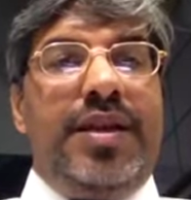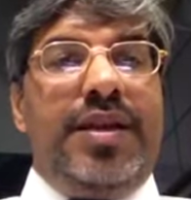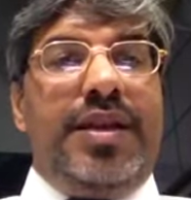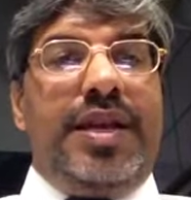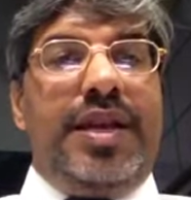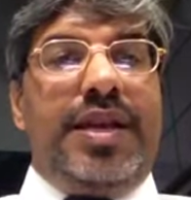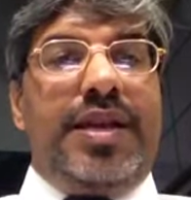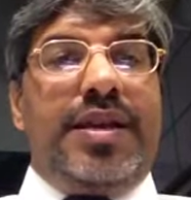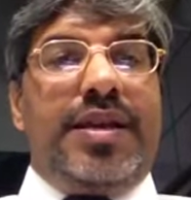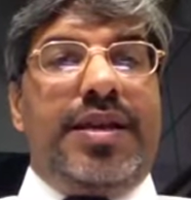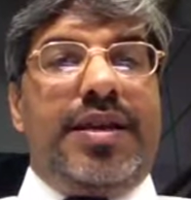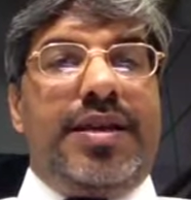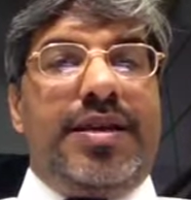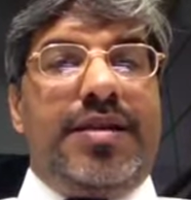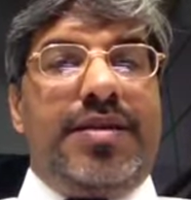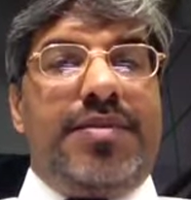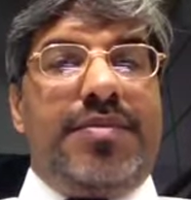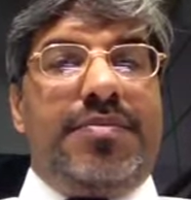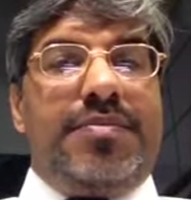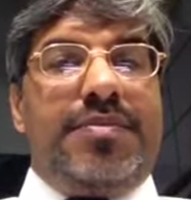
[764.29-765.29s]
like
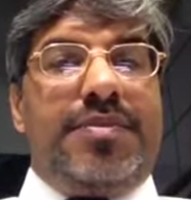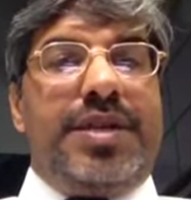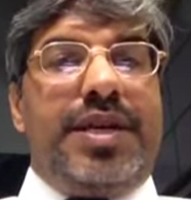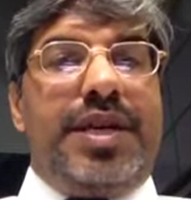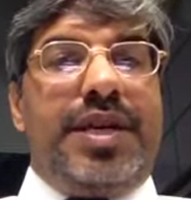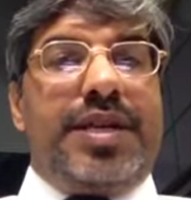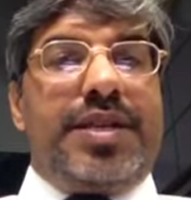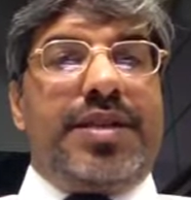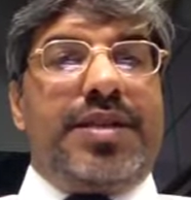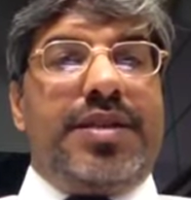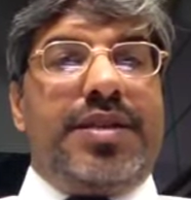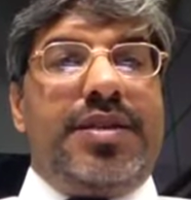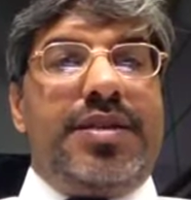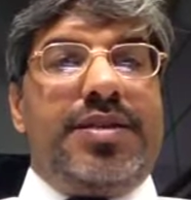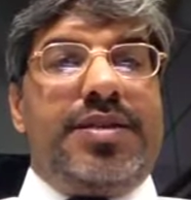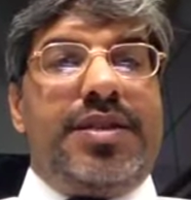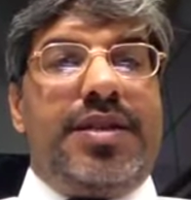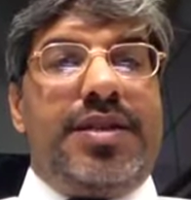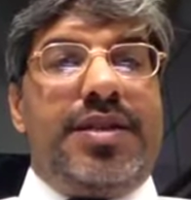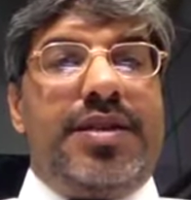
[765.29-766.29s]

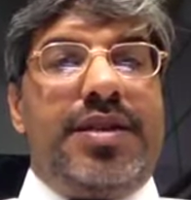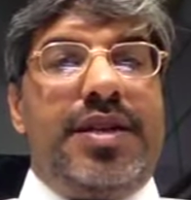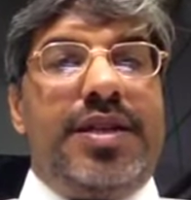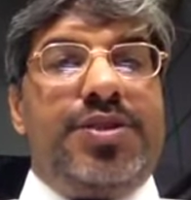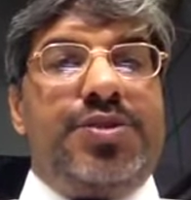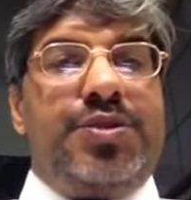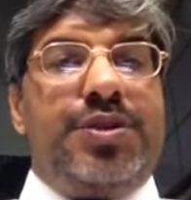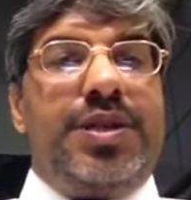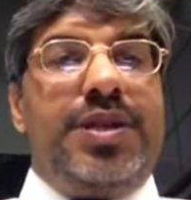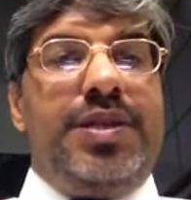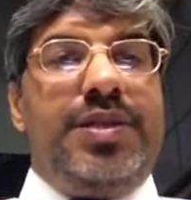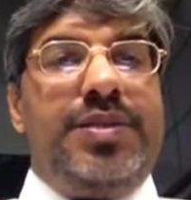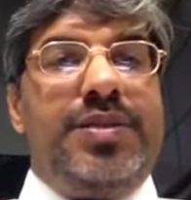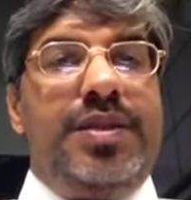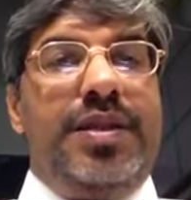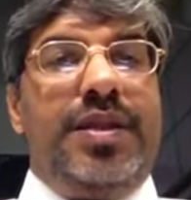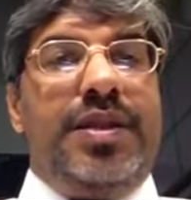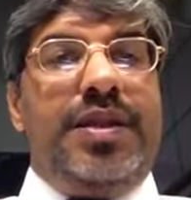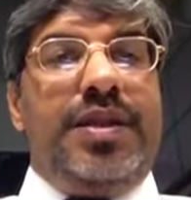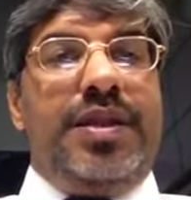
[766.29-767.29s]
directors and HODs,
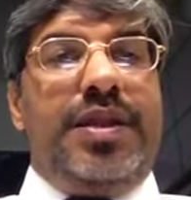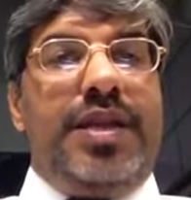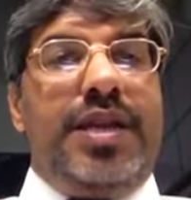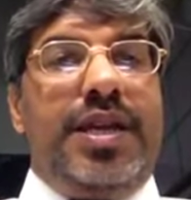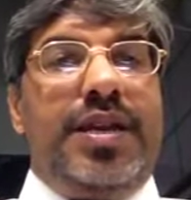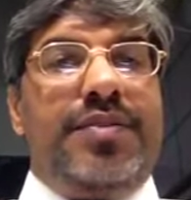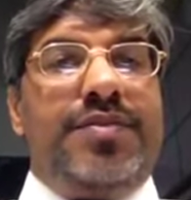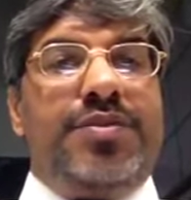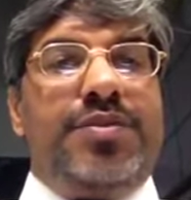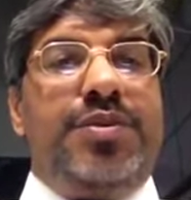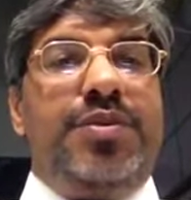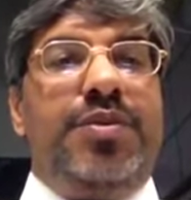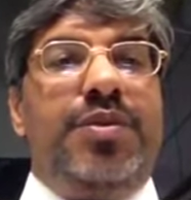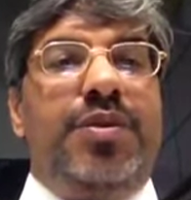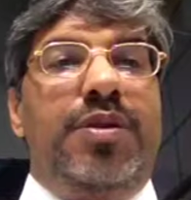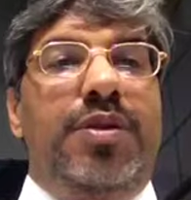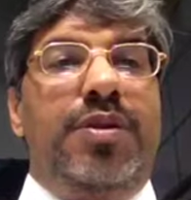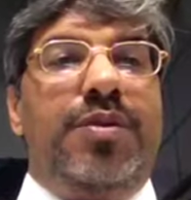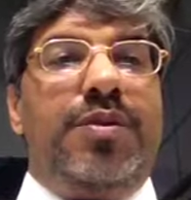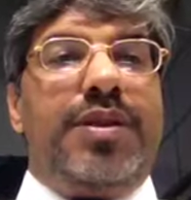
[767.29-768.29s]
they have to
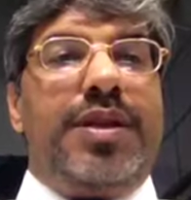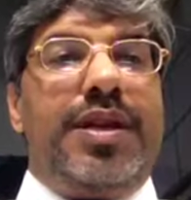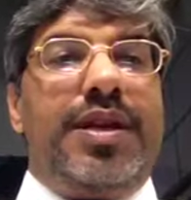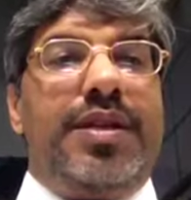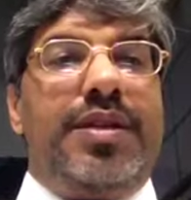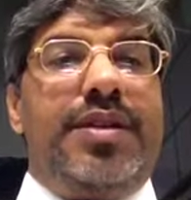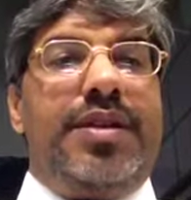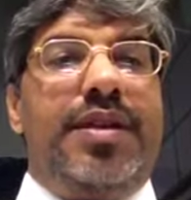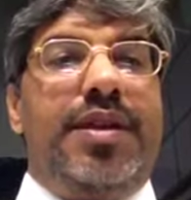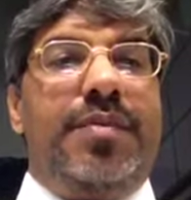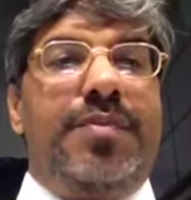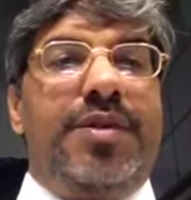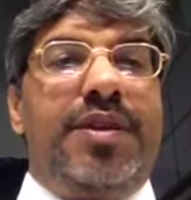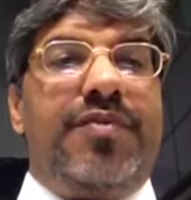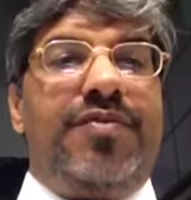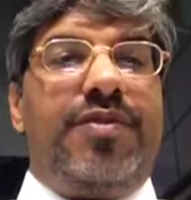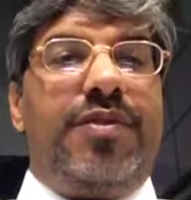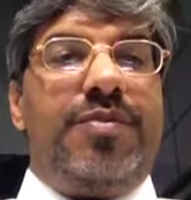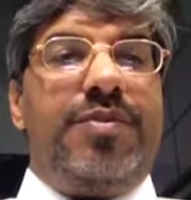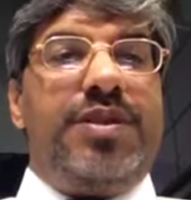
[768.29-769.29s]
look at the
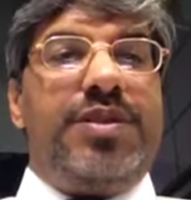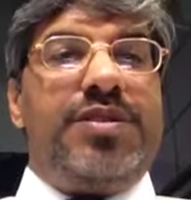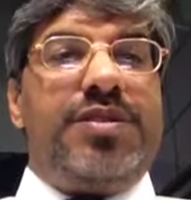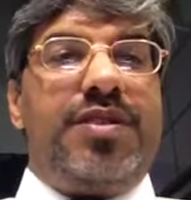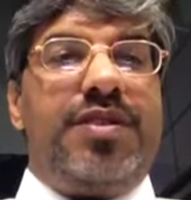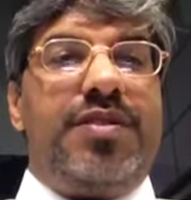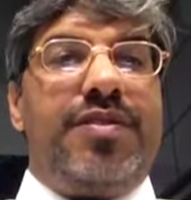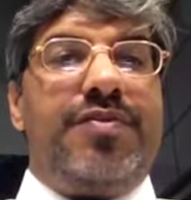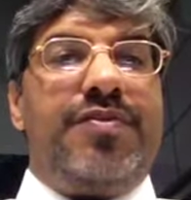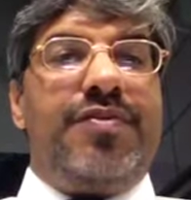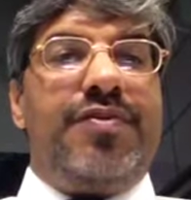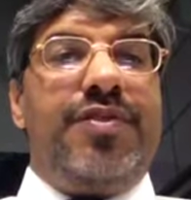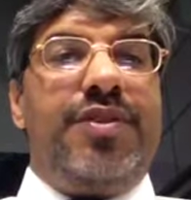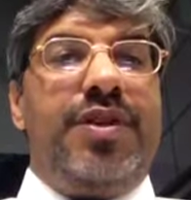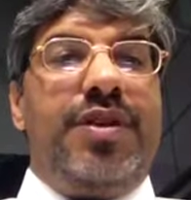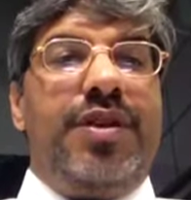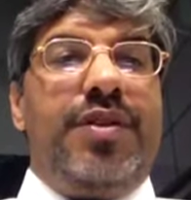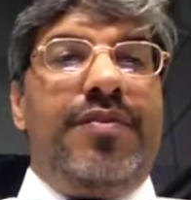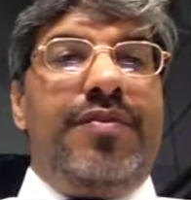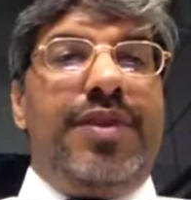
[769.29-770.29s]
performance of
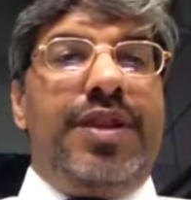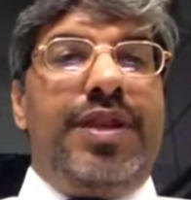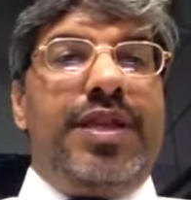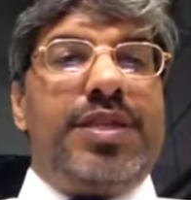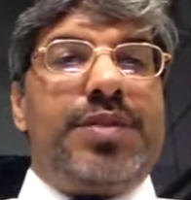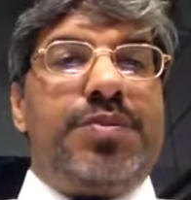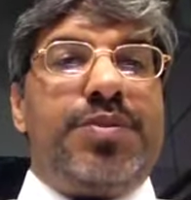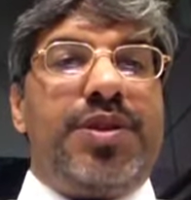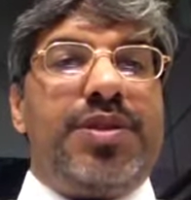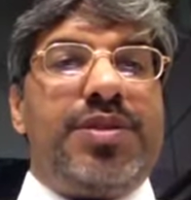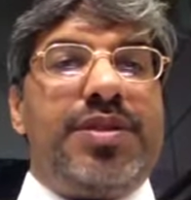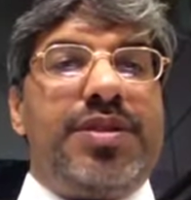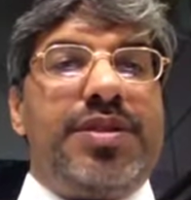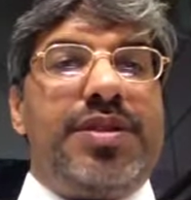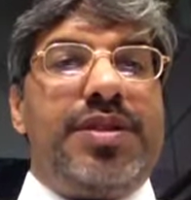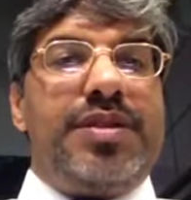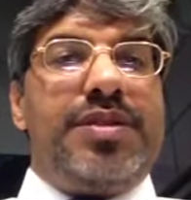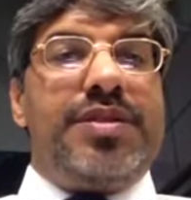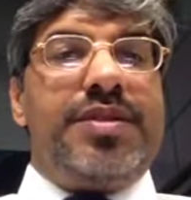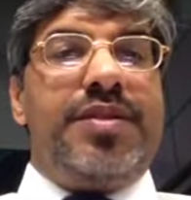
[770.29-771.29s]
various
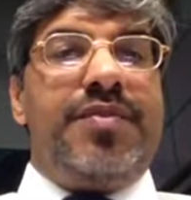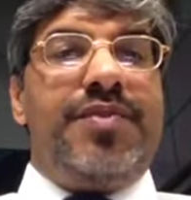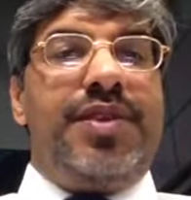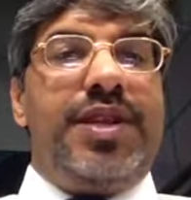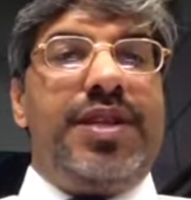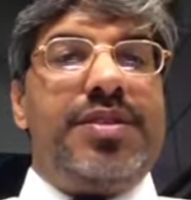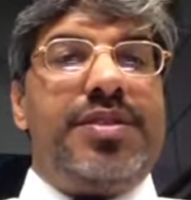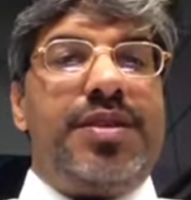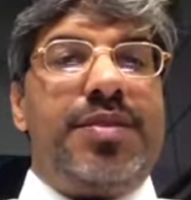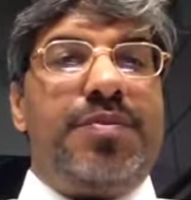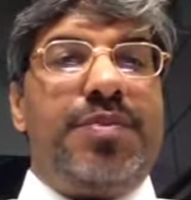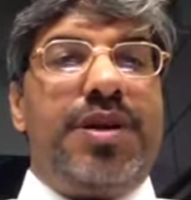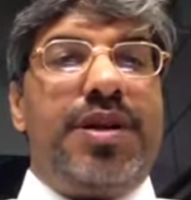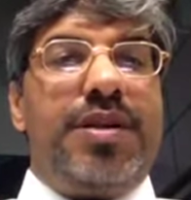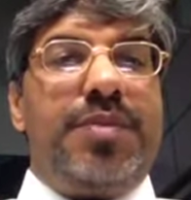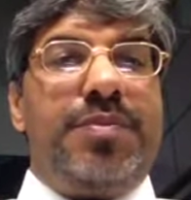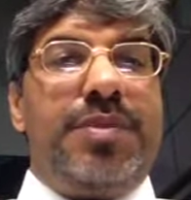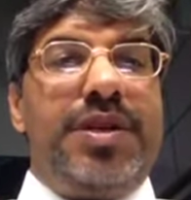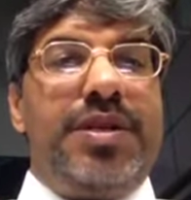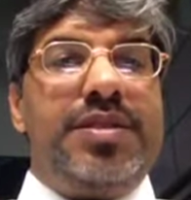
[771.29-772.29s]
processes, various
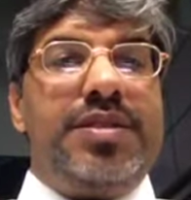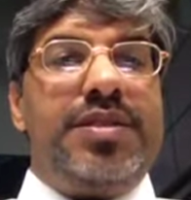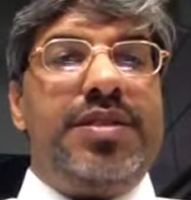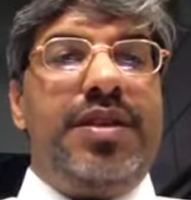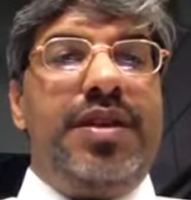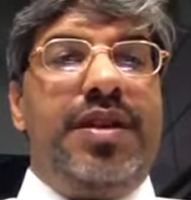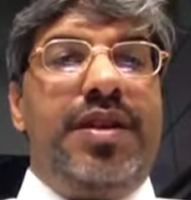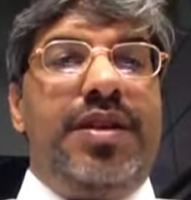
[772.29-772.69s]
departments.